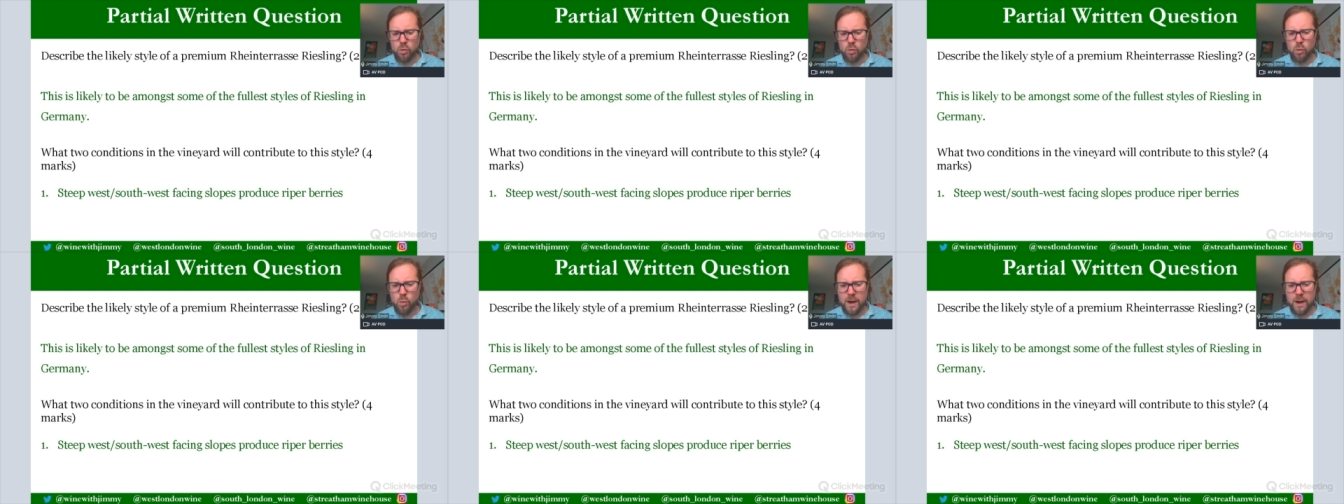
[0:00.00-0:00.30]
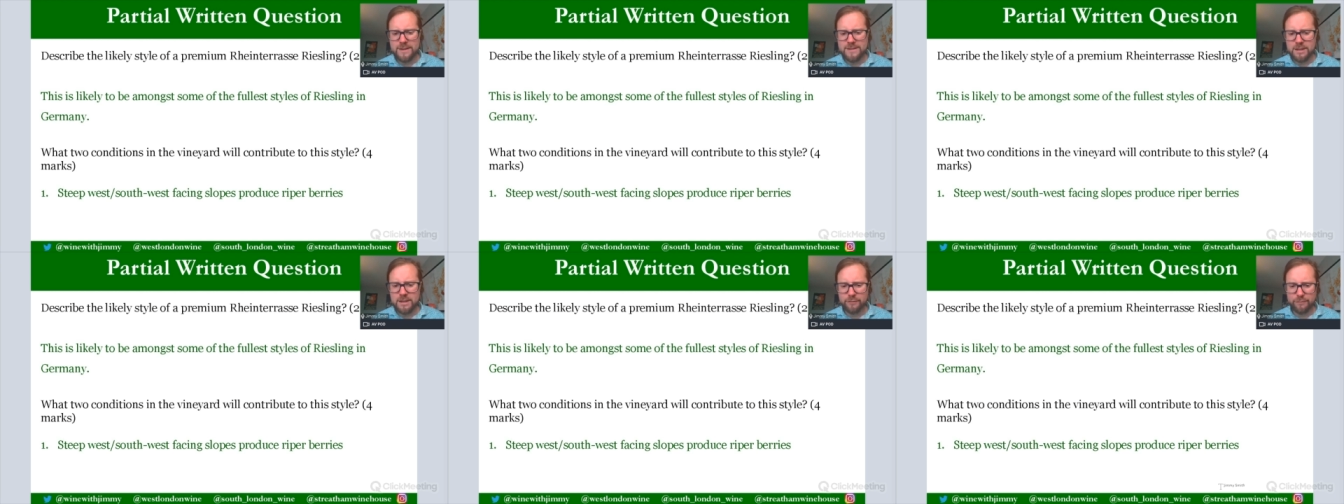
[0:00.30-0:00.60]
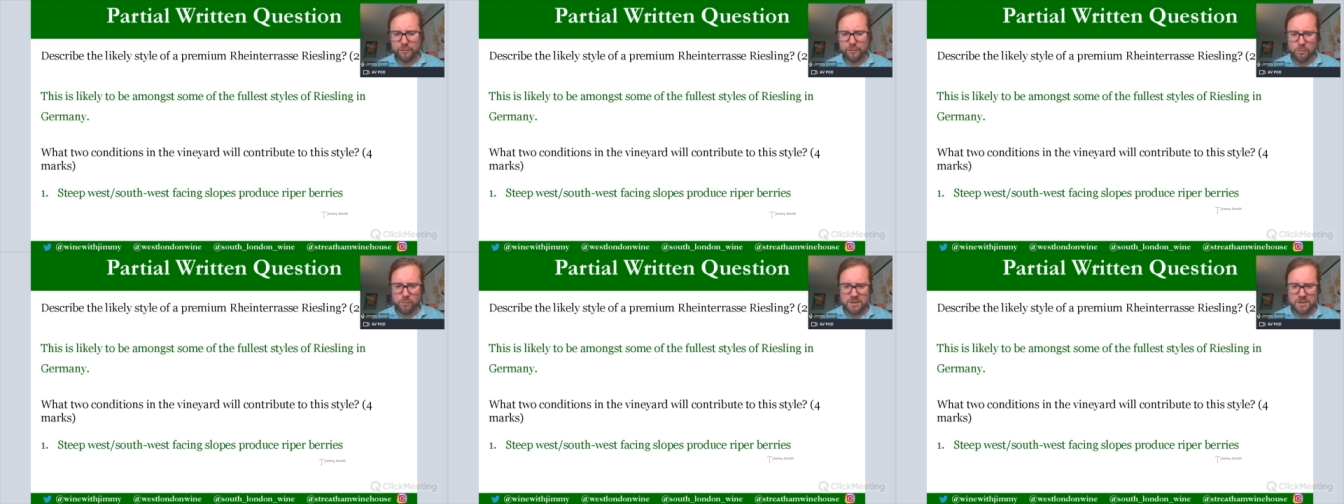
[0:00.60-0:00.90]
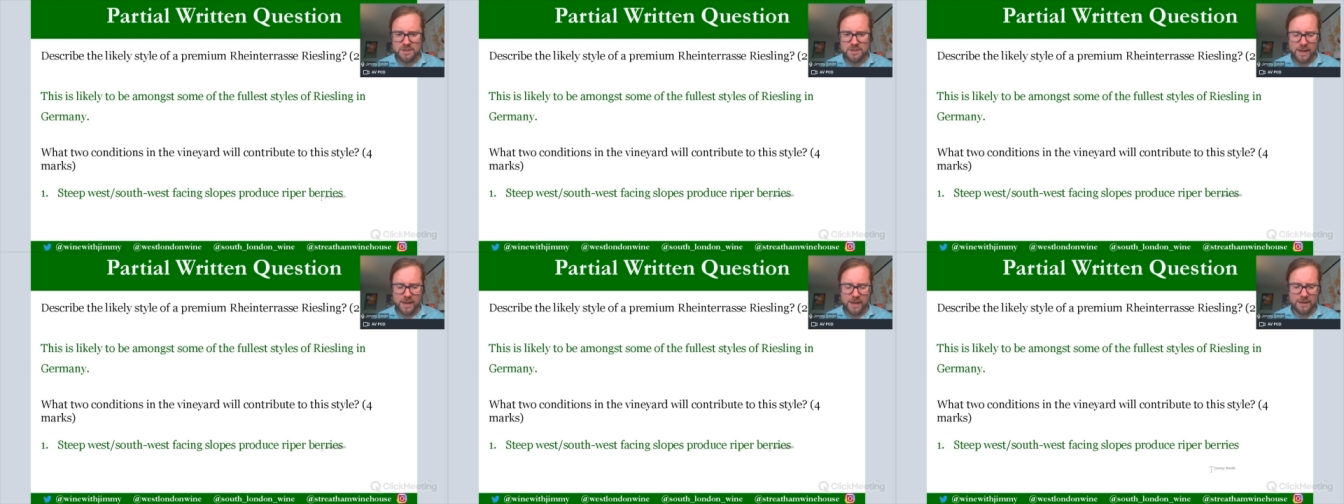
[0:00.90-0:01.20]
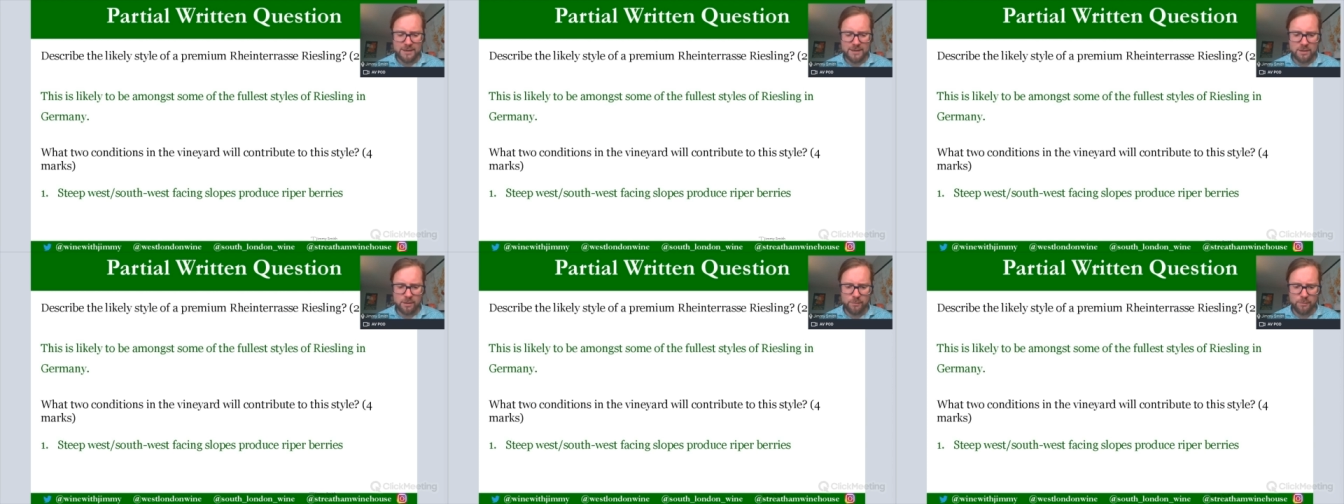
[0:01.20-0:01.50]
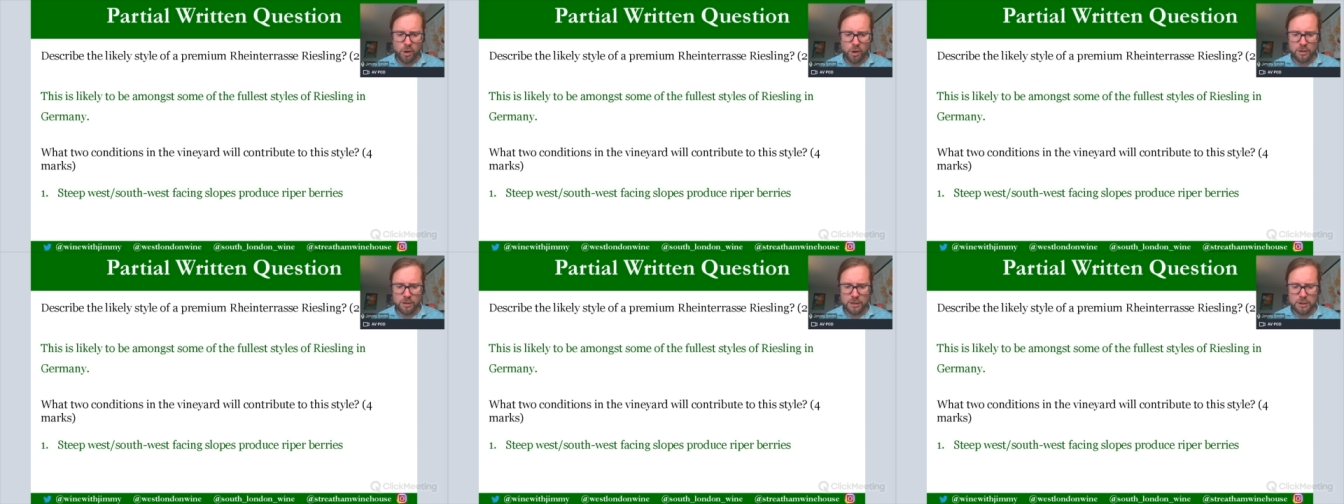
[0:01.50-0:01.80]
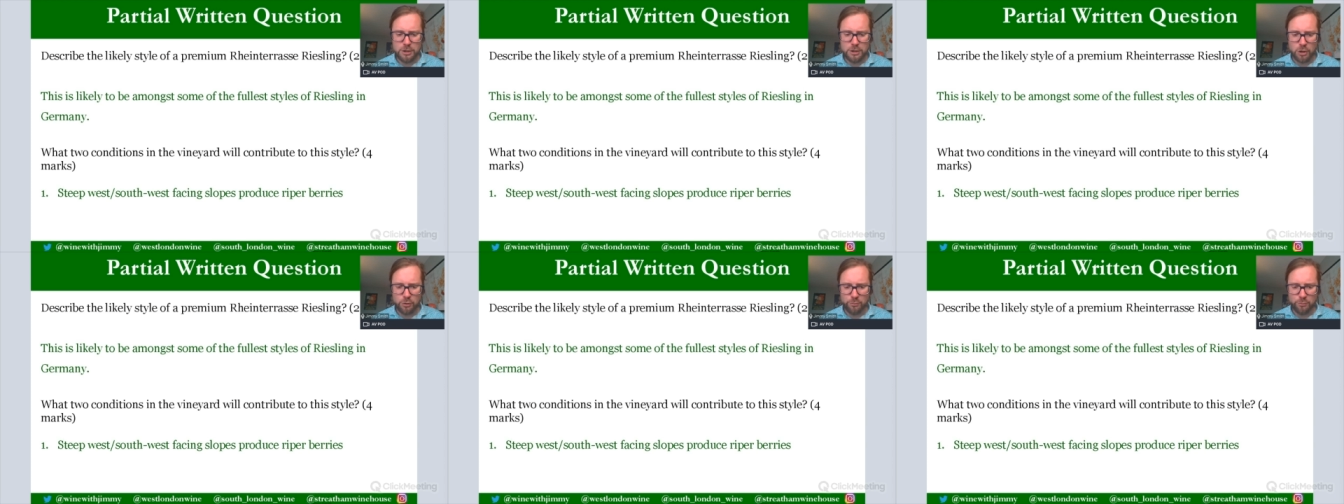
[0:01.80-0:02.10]
Always a few mistakes. I'm only
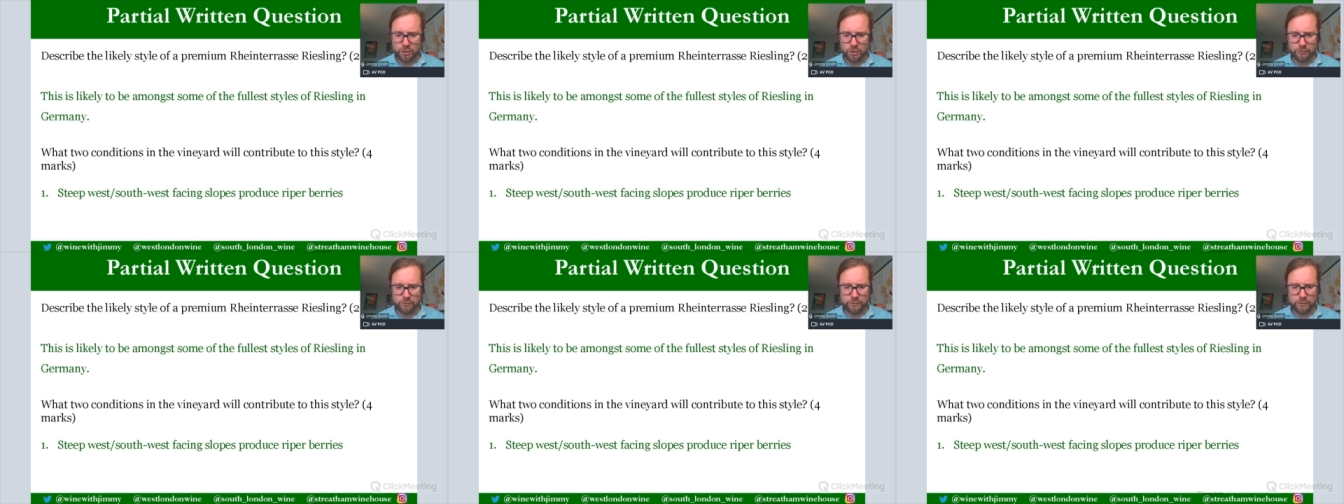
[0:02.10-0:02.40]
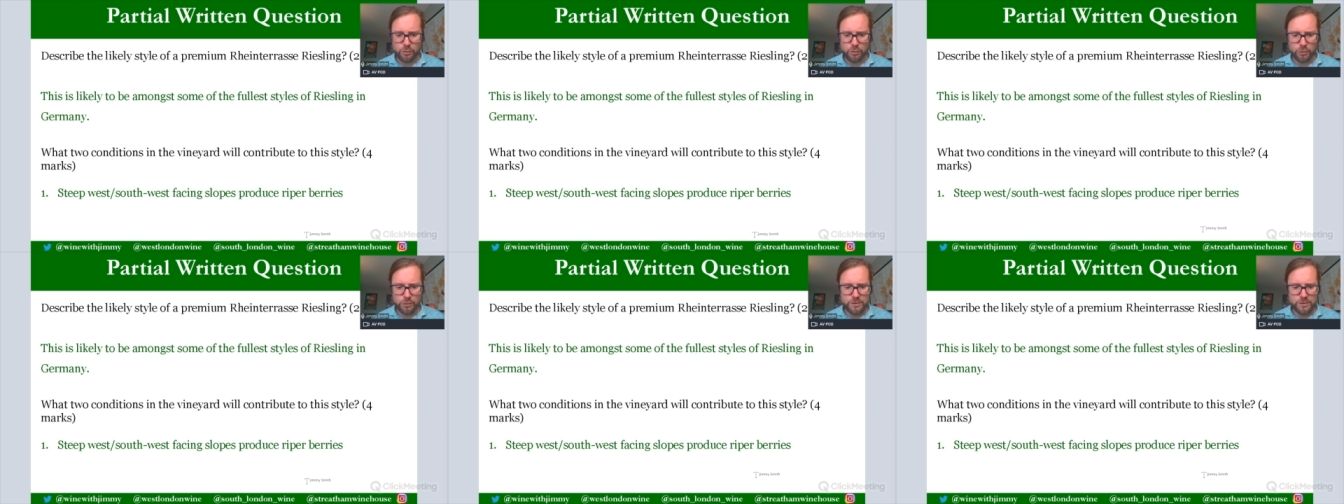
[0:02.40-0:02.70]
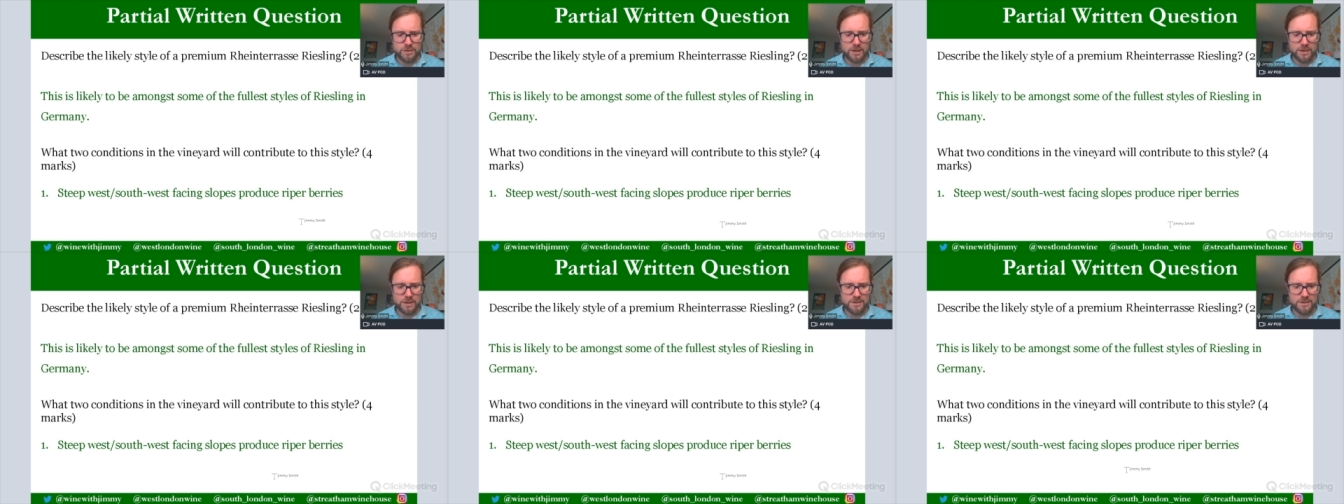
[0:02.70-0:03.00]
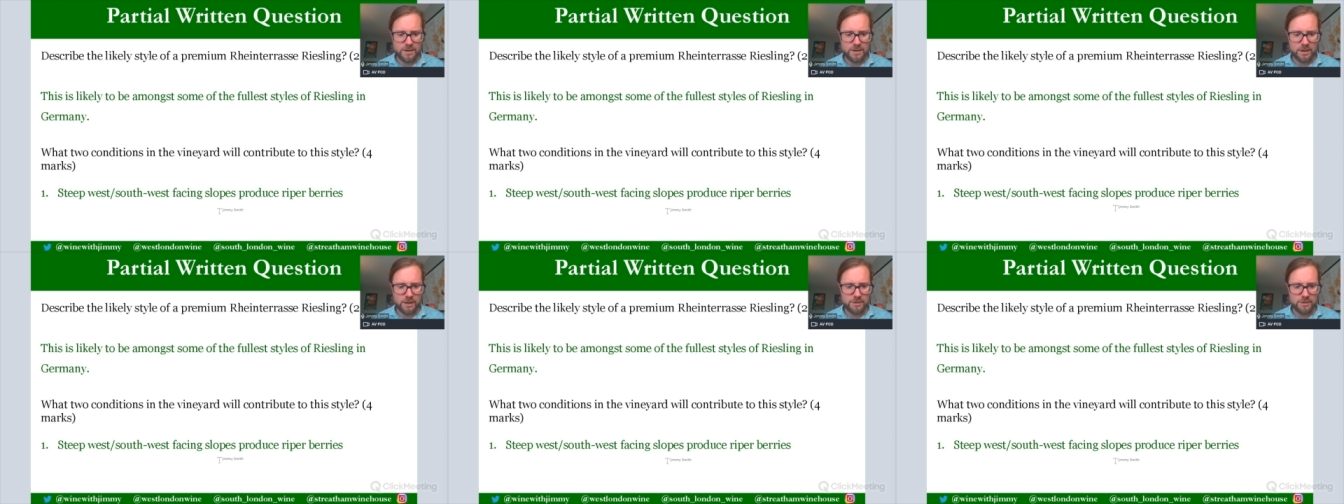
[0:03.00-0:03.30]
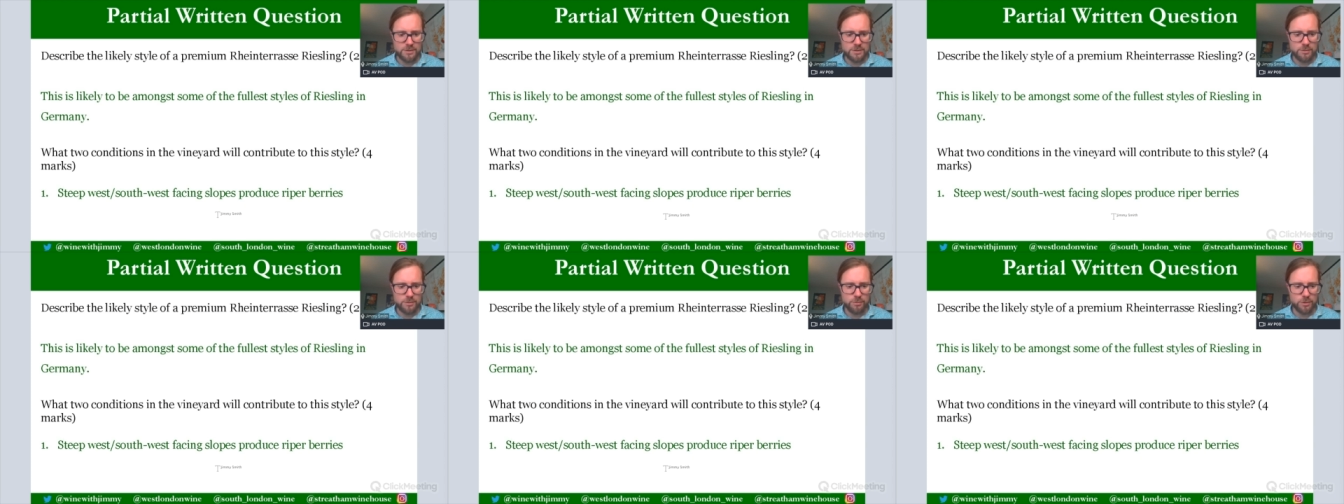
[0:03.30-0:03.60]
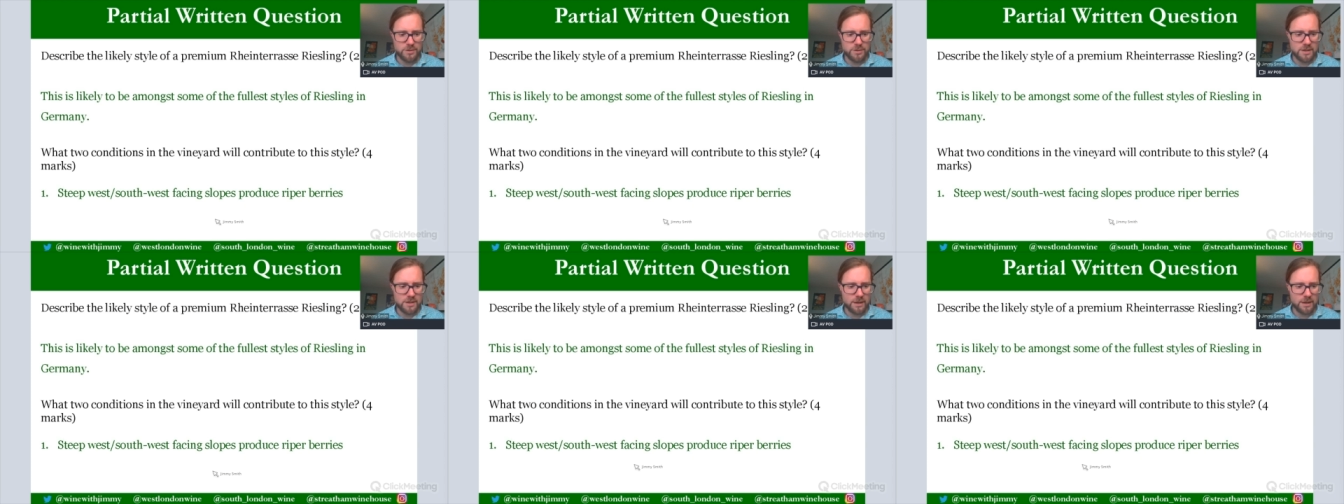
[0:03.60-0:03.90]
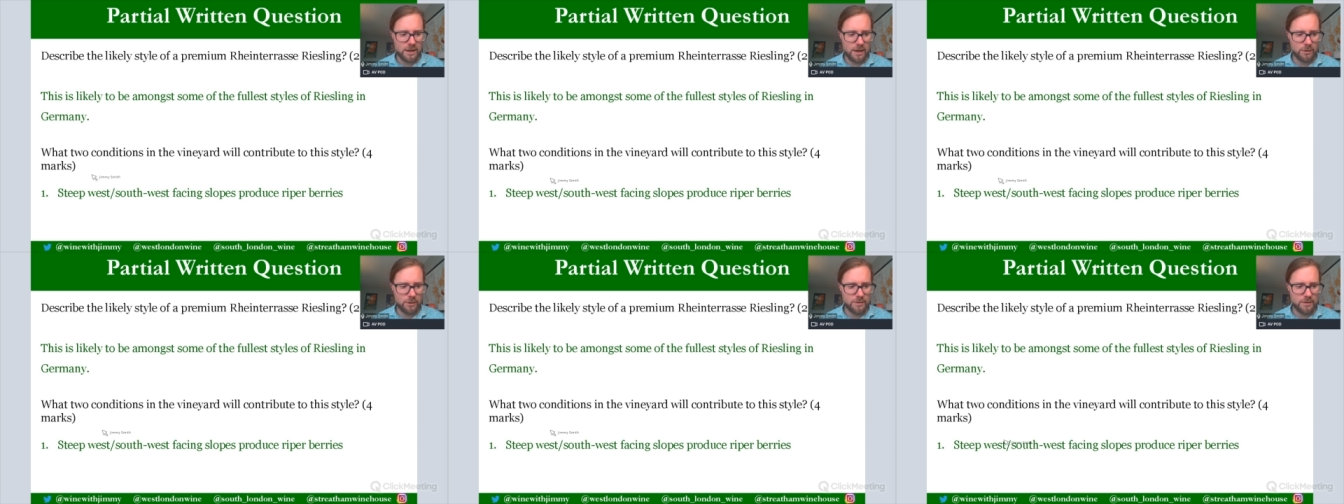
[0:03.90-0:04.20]
human, of course. Let's just cross that
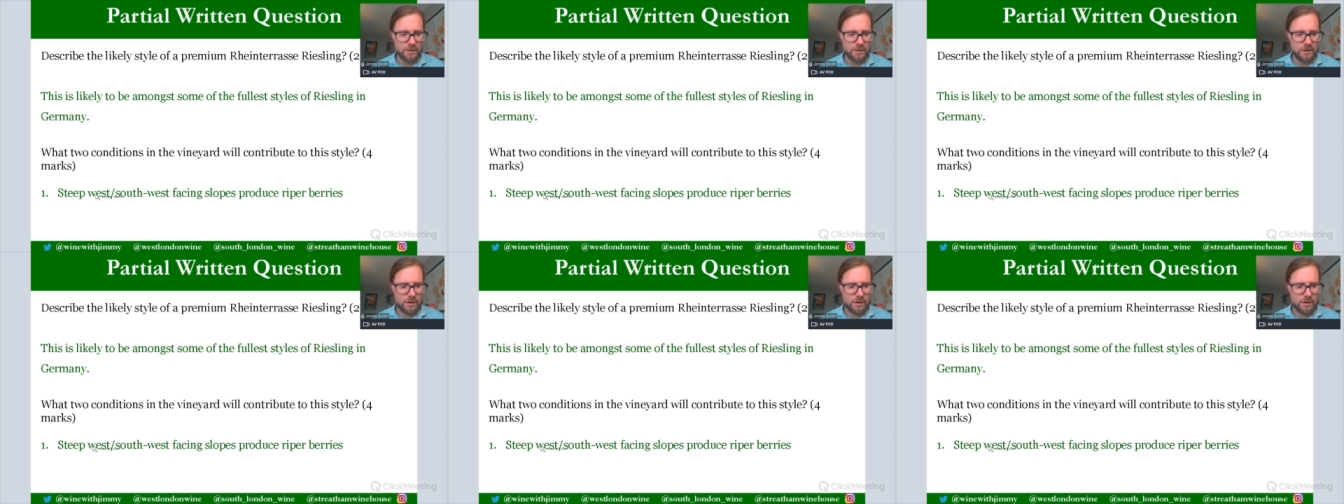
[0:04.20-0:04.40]
out.